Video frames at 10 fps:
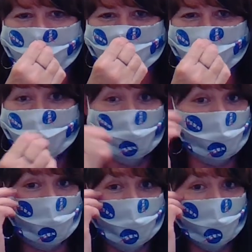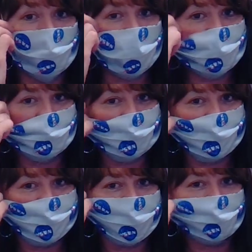And since we're virtual, I don't
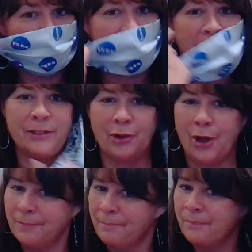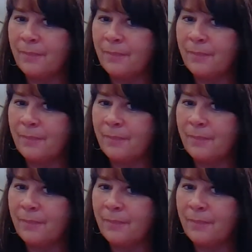need to keep my mask on.